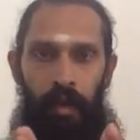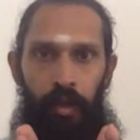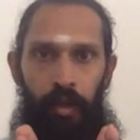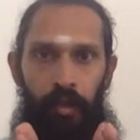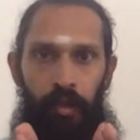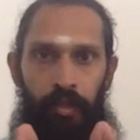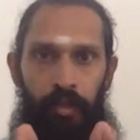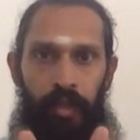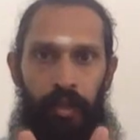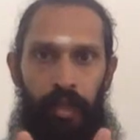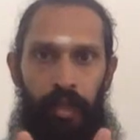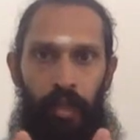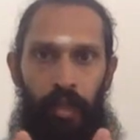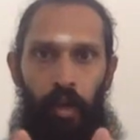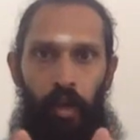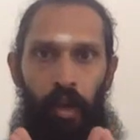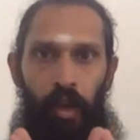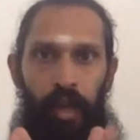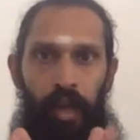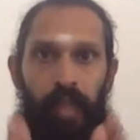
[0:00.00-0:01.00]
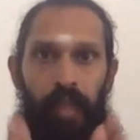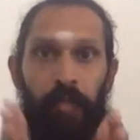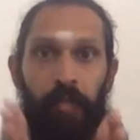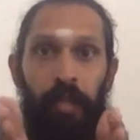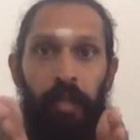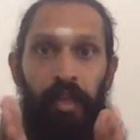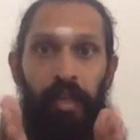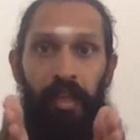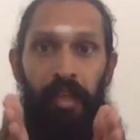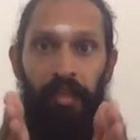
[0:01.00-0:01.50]
to set your
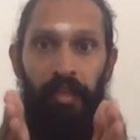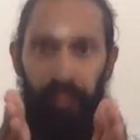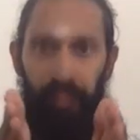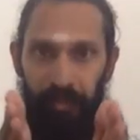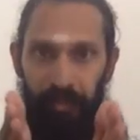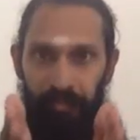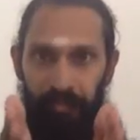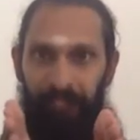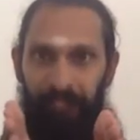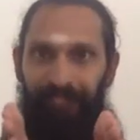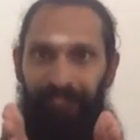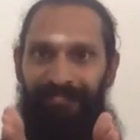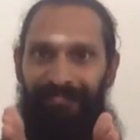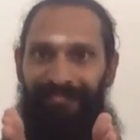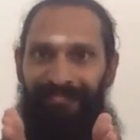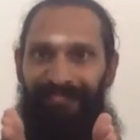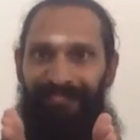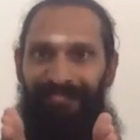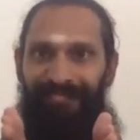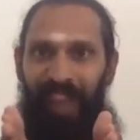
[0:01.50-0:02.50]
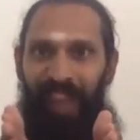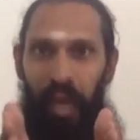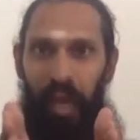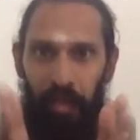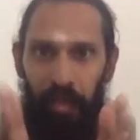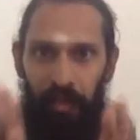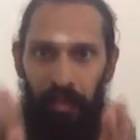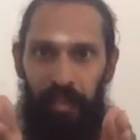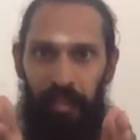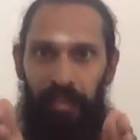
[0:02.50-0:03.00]
expectation.
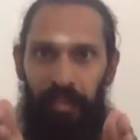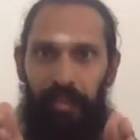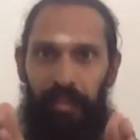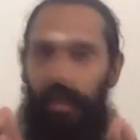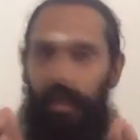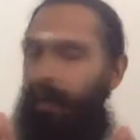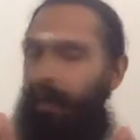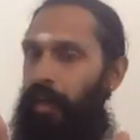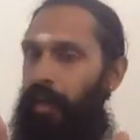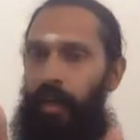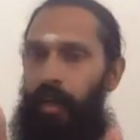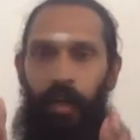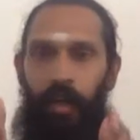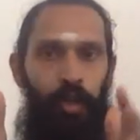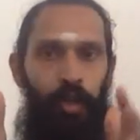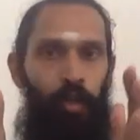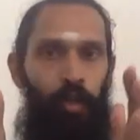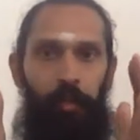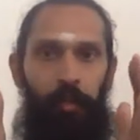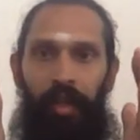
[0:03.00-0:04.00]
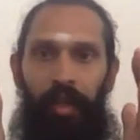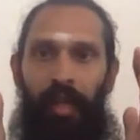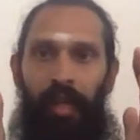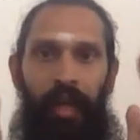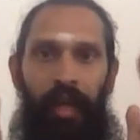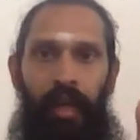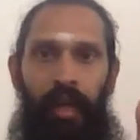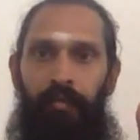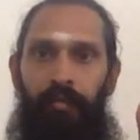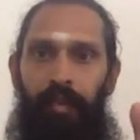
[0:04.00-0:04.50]
Otherwise, you might
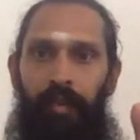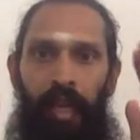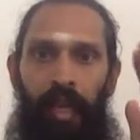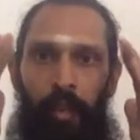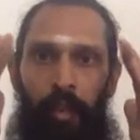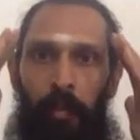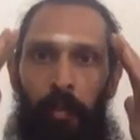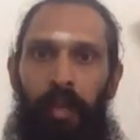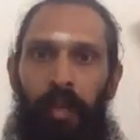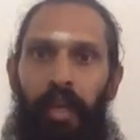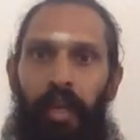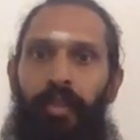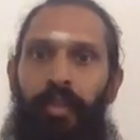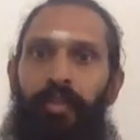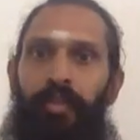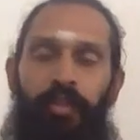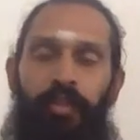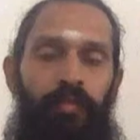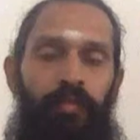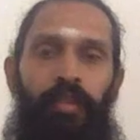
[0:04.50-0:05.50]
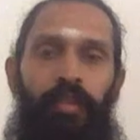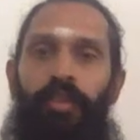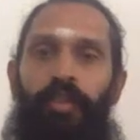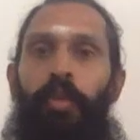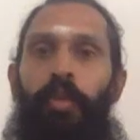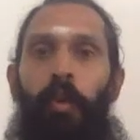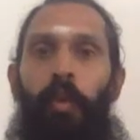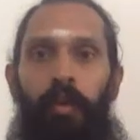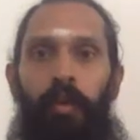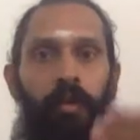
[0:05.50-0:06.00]
have expectations which
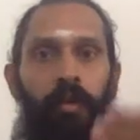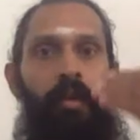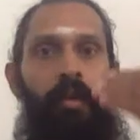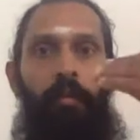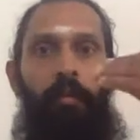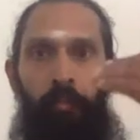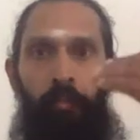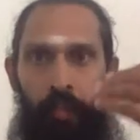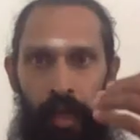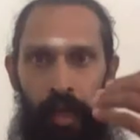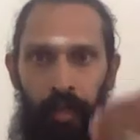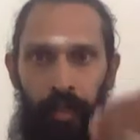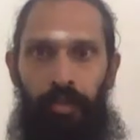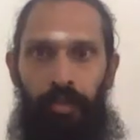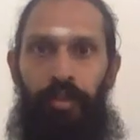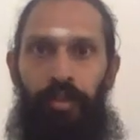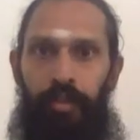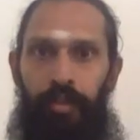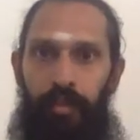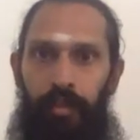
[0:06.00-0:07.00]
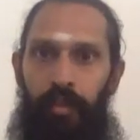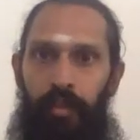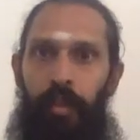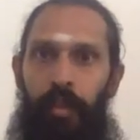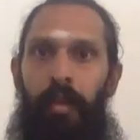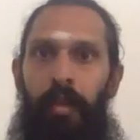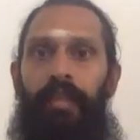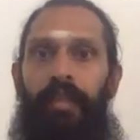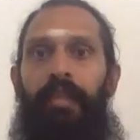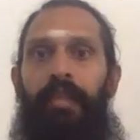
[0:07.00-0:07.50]
don't match the
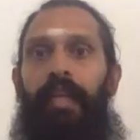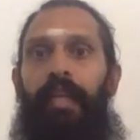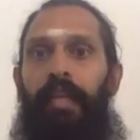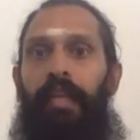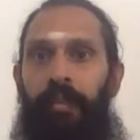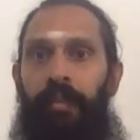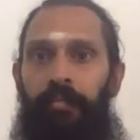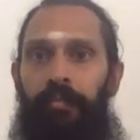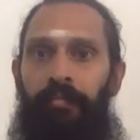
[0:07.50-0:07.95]
baseline.